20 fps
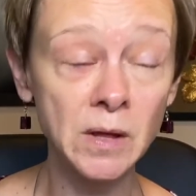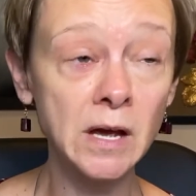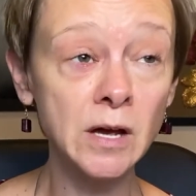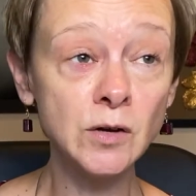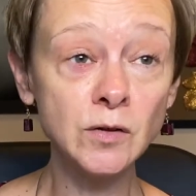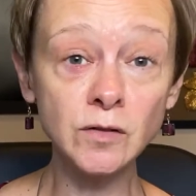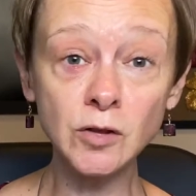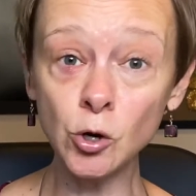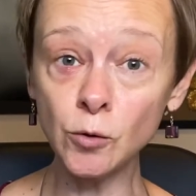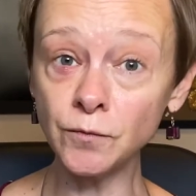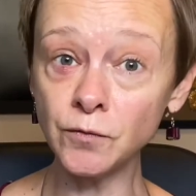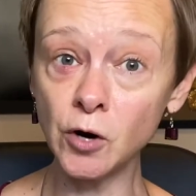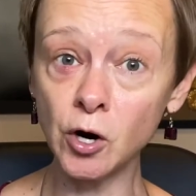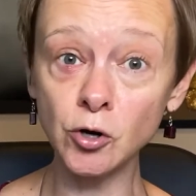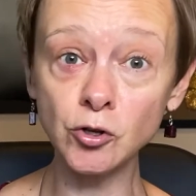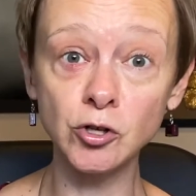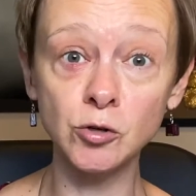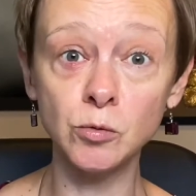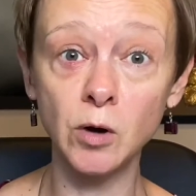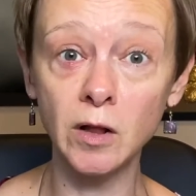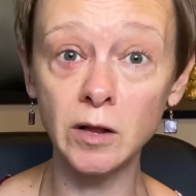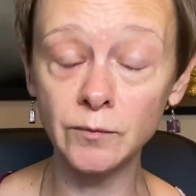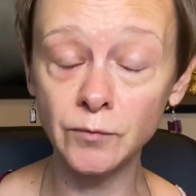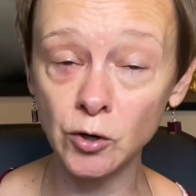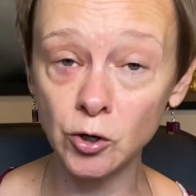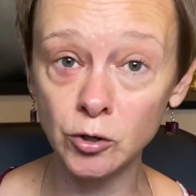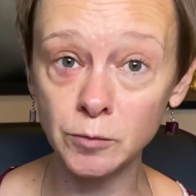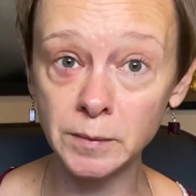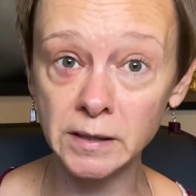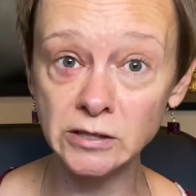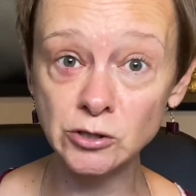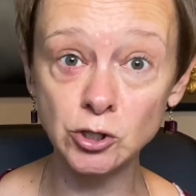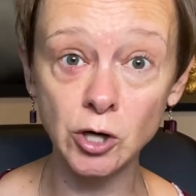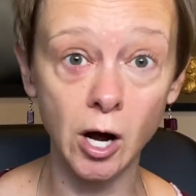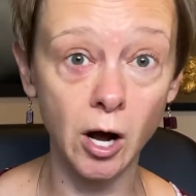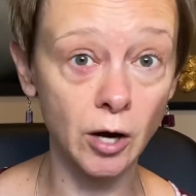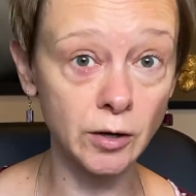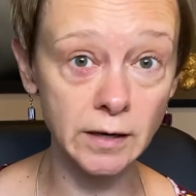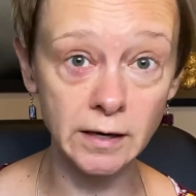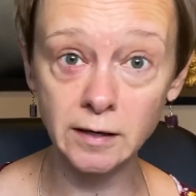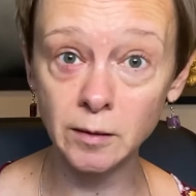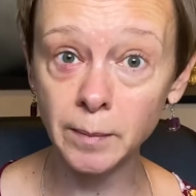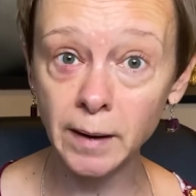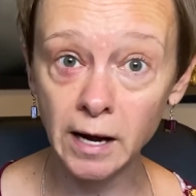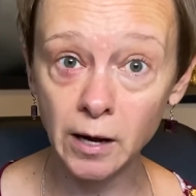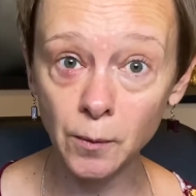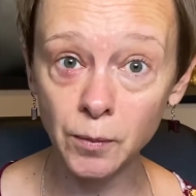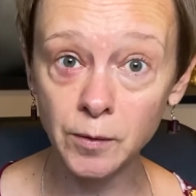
So far, you all have heard me talking about